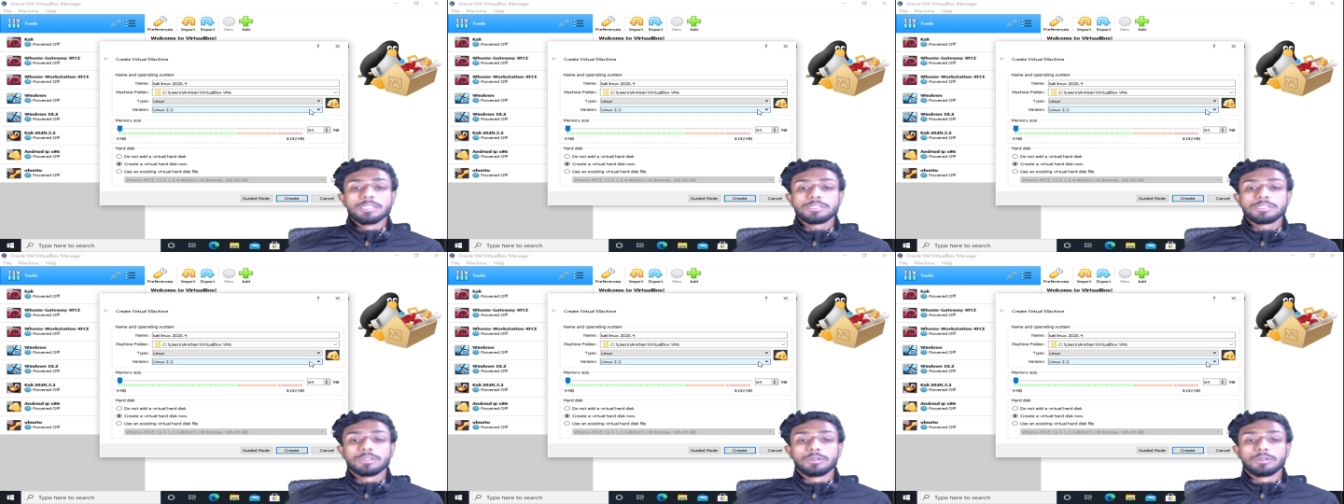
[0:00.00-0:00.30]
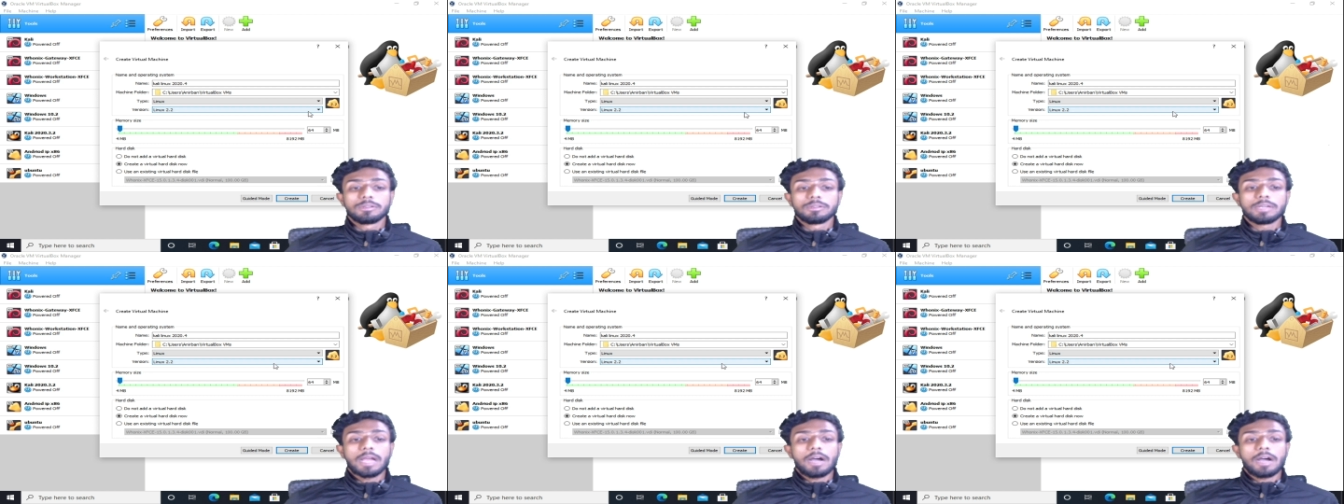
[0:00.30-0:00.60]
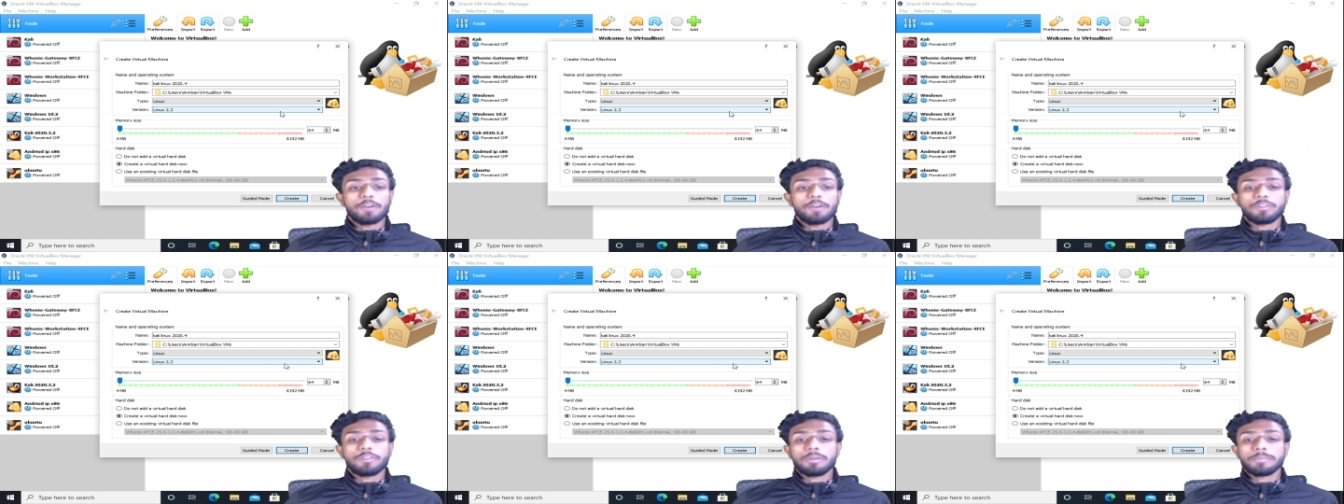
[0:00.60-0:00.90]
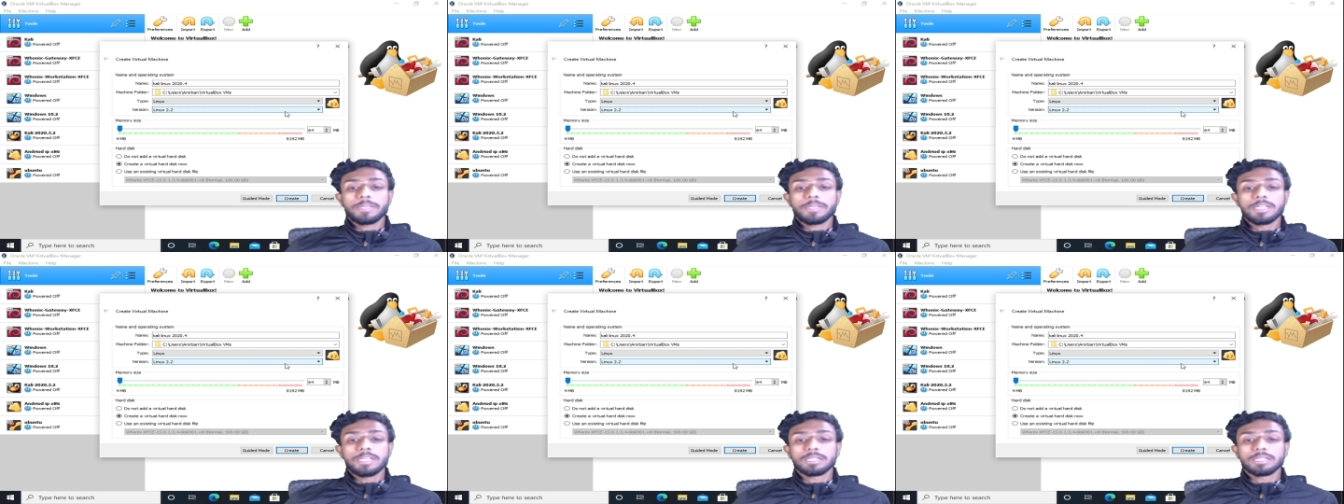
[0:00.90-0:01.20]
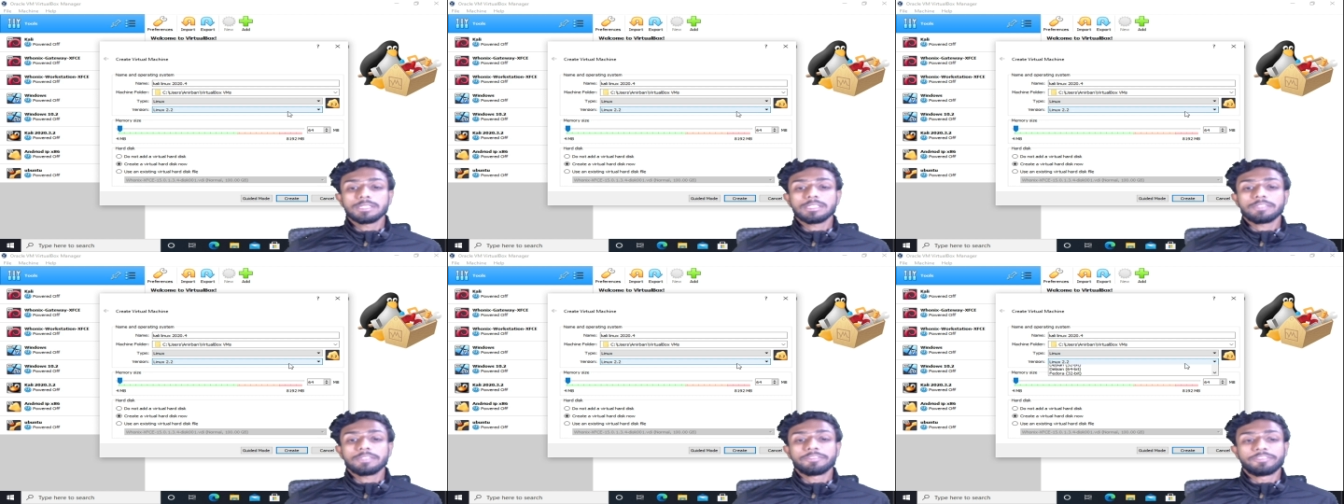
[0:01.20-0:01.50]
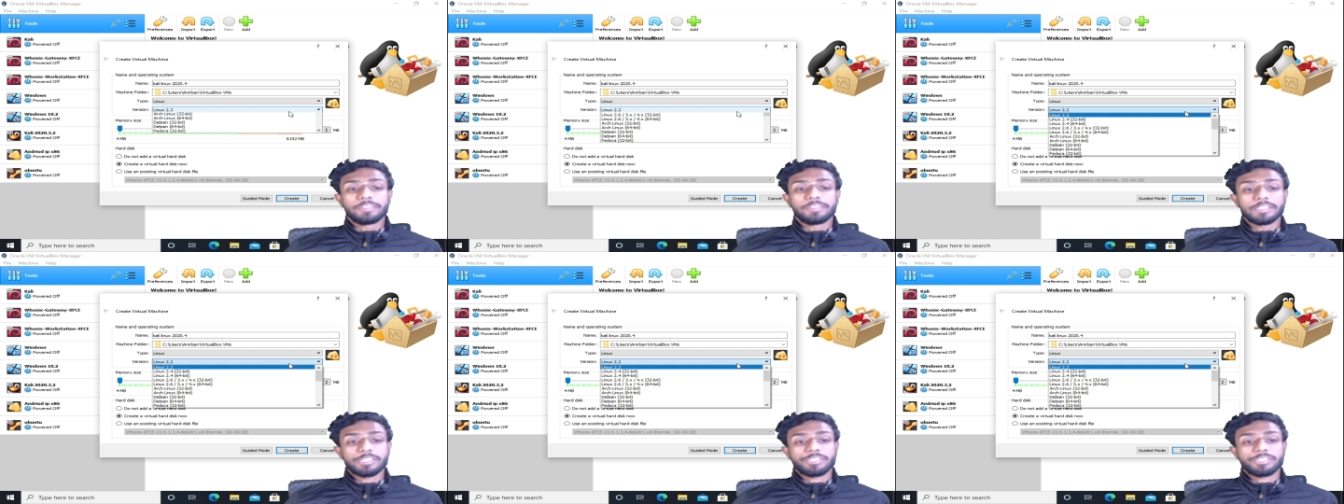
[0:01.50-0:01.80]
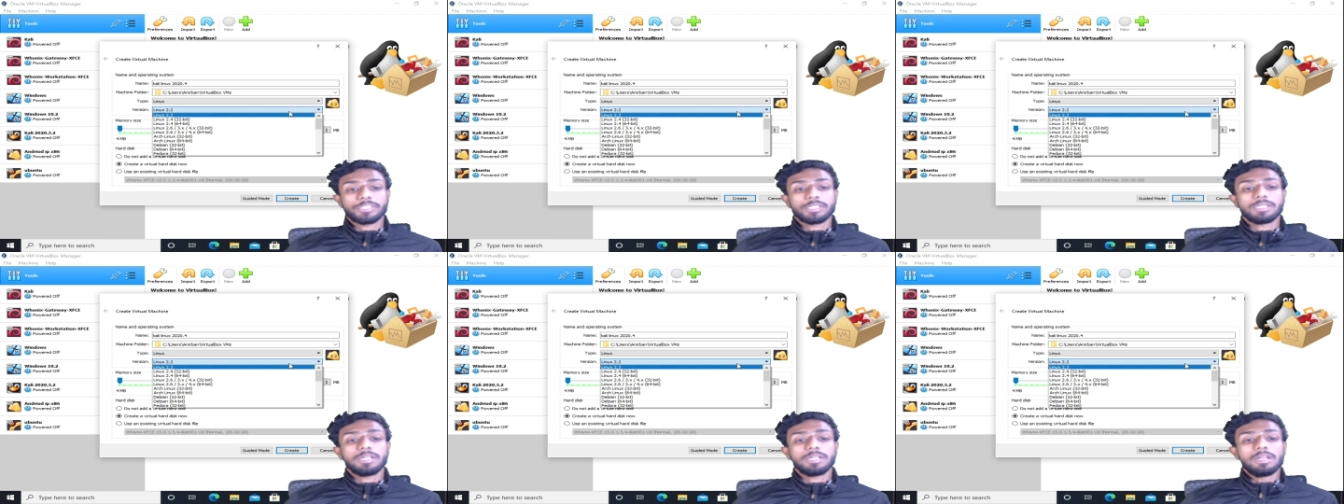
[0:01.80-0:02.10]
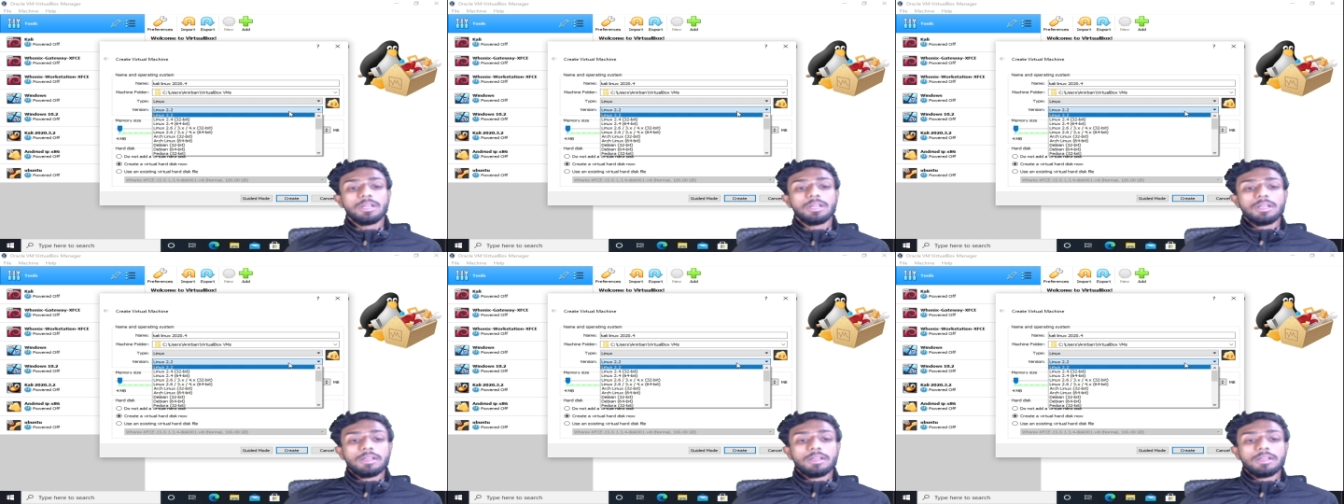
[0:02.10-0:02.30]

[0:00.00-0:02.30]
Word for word: so now from here the version